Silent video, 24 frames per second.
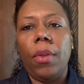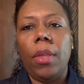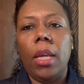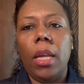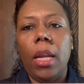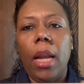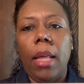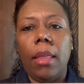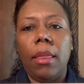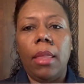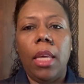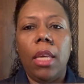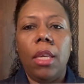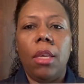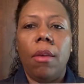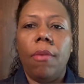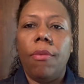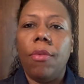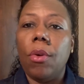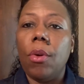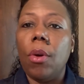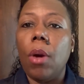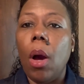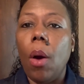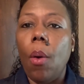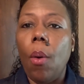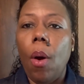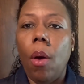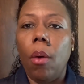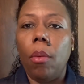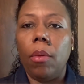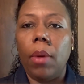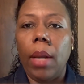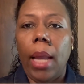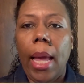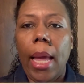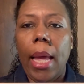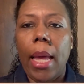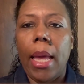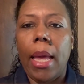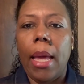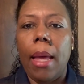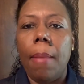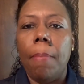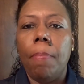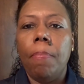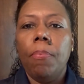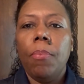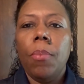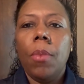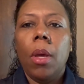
that I think if you go online,